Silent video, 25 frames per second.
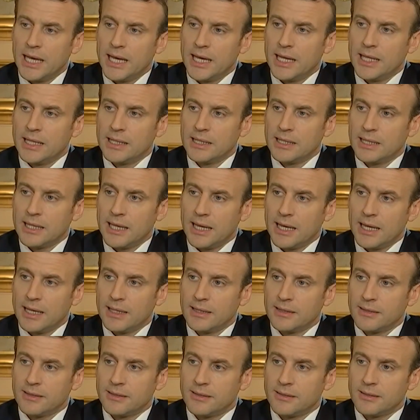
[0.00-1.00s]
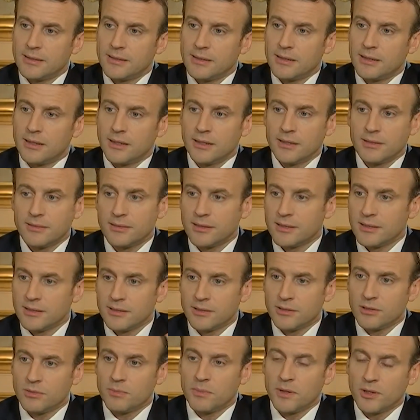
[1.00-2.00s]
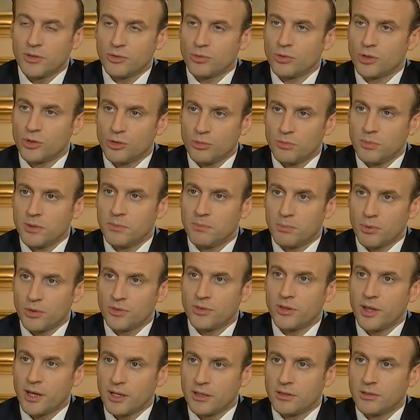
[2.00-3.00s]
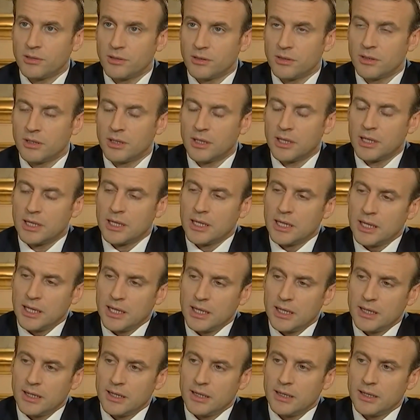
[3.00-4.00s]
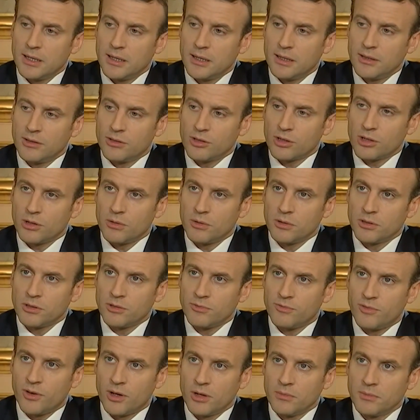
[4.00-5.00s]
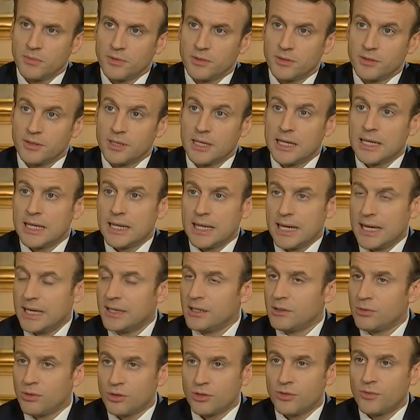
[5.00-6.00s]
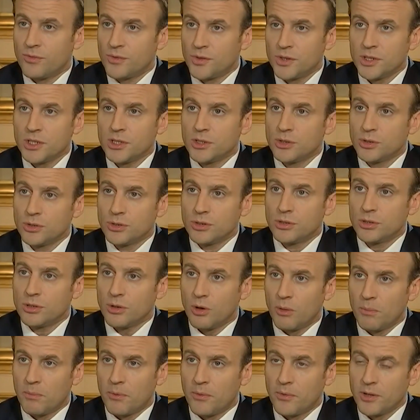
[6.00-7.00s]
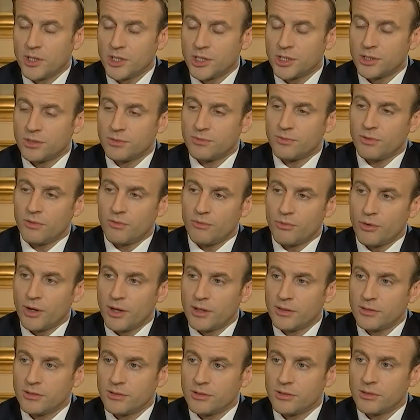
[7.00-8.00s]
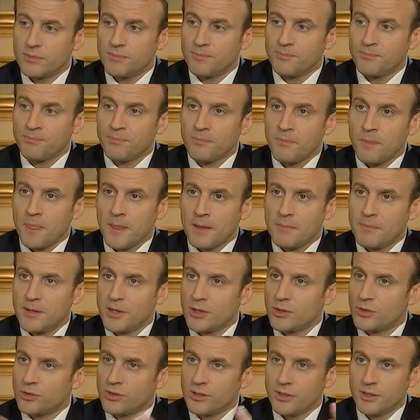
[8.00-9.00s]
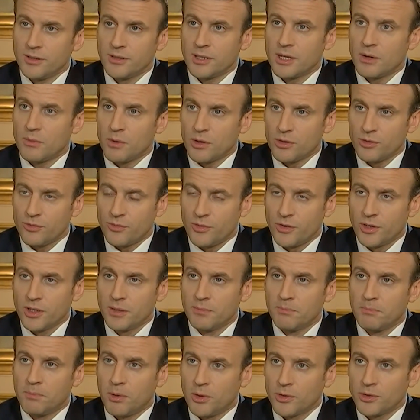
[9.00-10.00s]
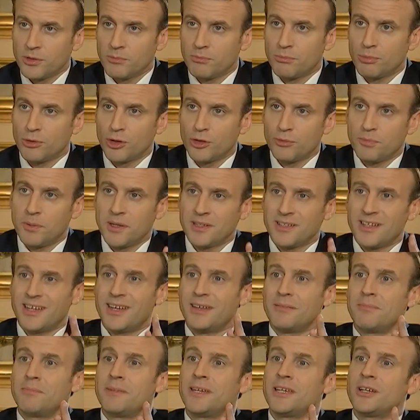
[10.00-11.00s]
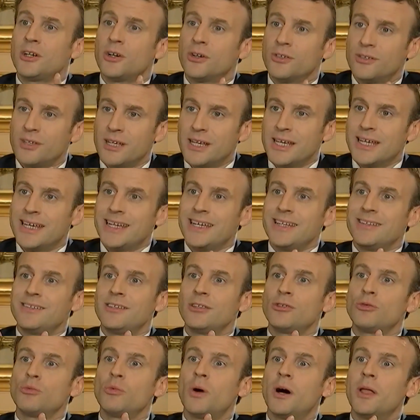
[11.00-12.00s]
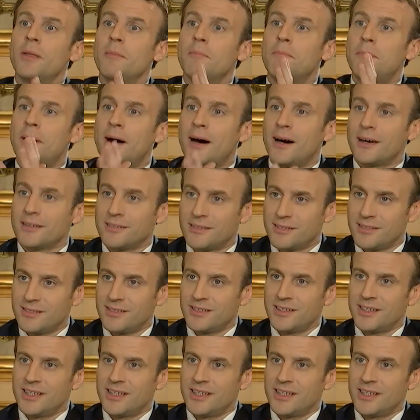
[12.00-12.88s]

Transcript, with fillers: and and I think it's the best way to be protected uh, in the current environment. And it was a very good operation for France, because India was a very important prospect, and because it is one part